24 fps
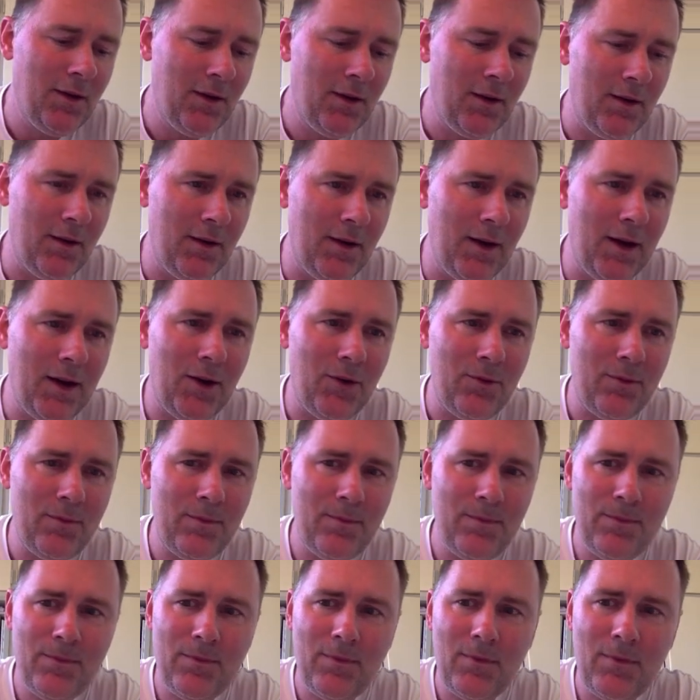now.
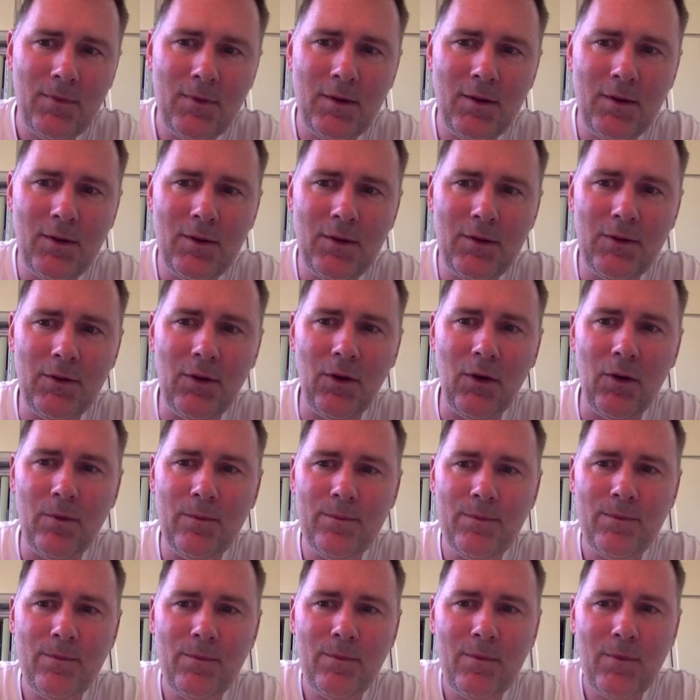So
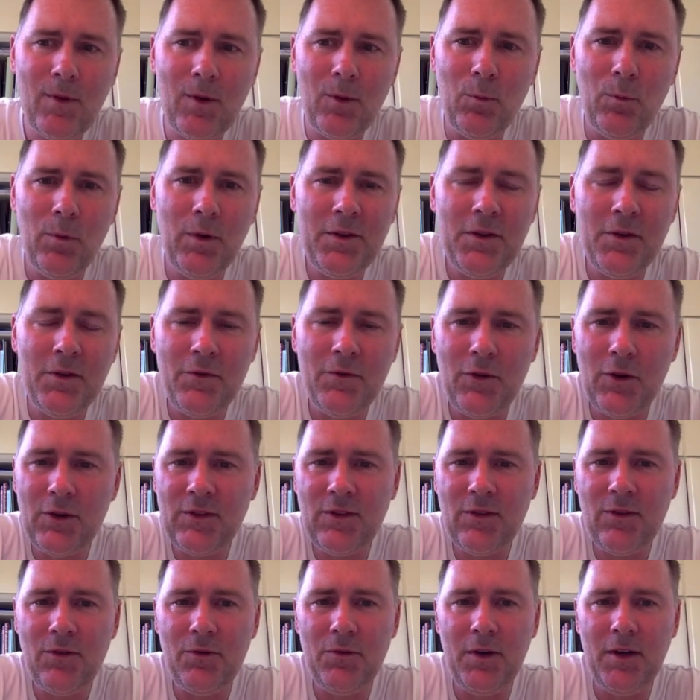with the
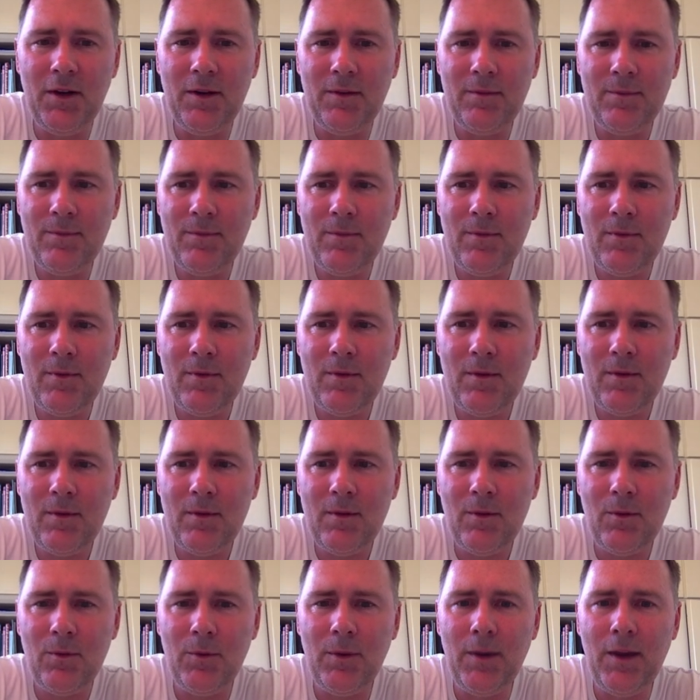first three,
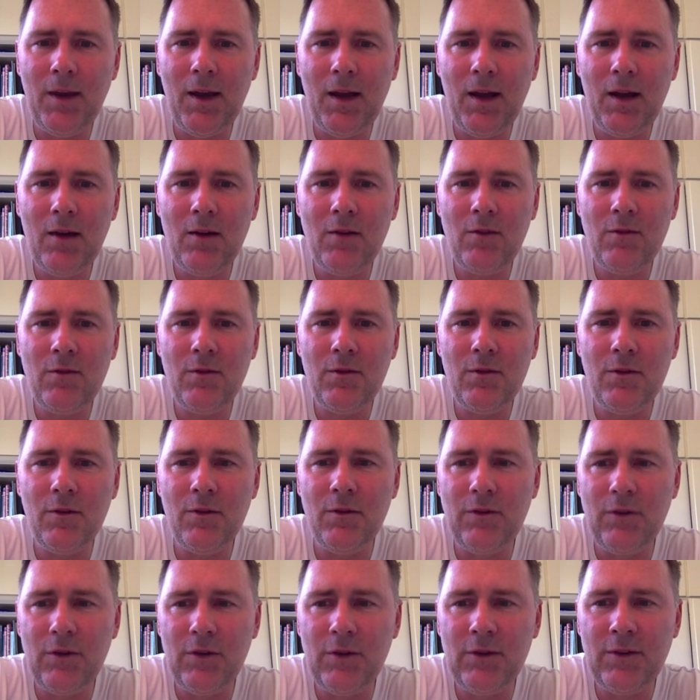we have the
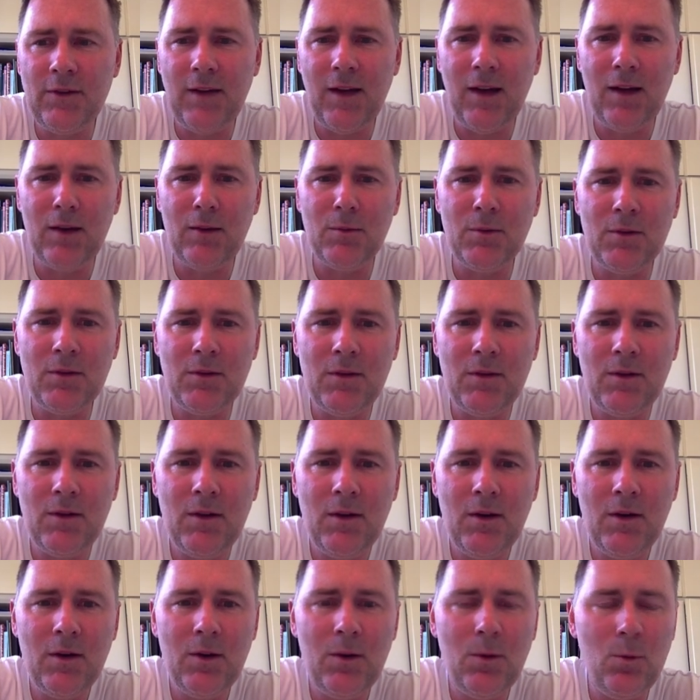first element,
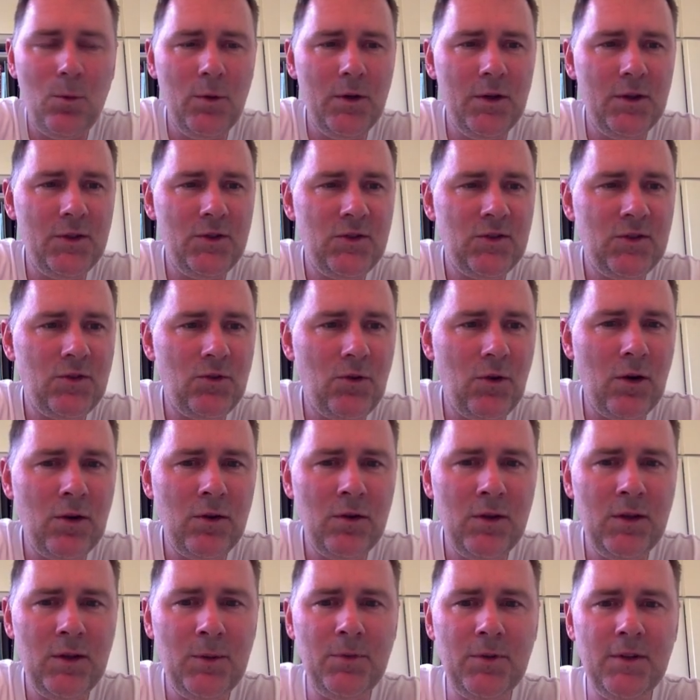which
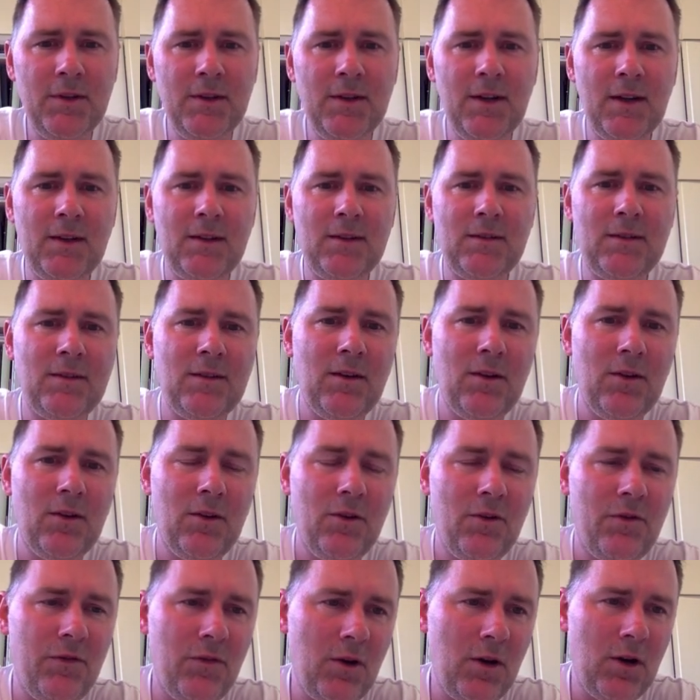strongly predicts
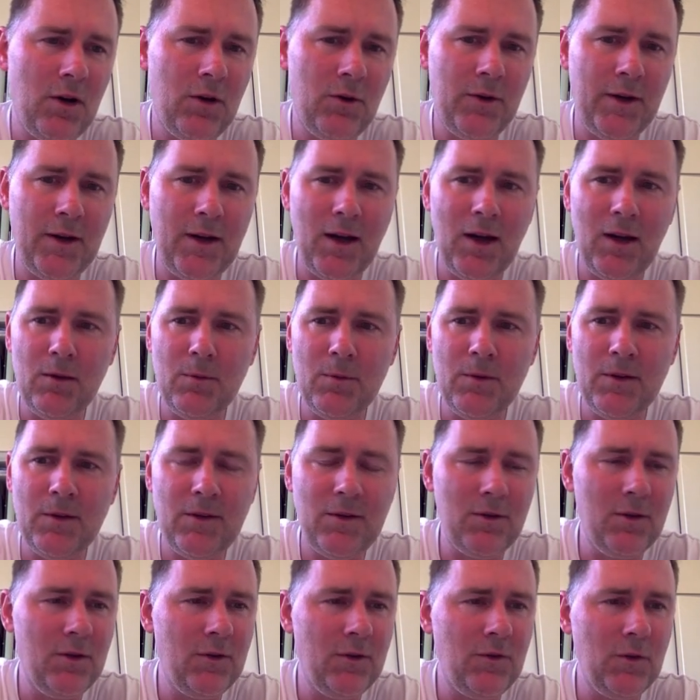the following element.
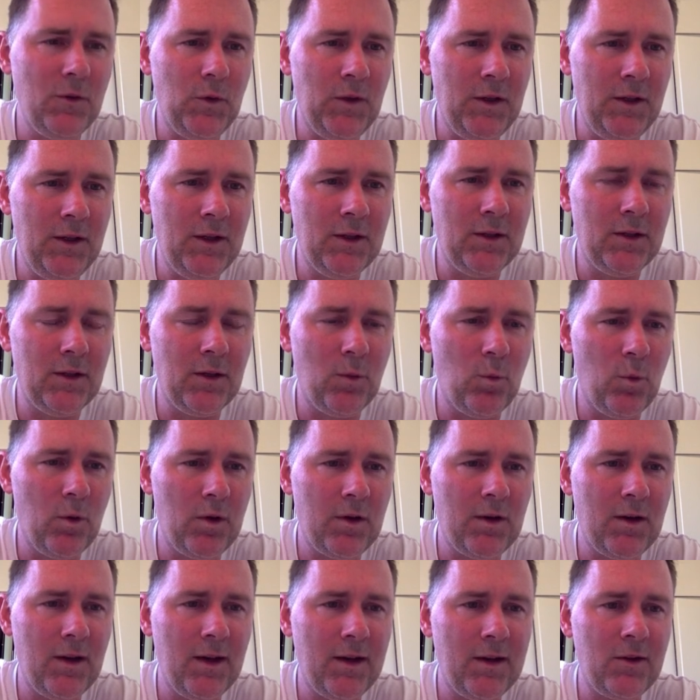So if you hear a
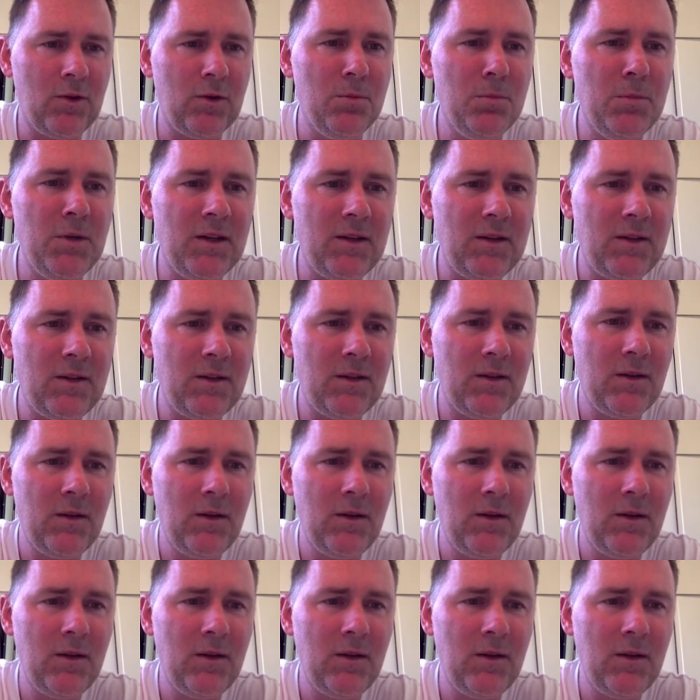word like commit,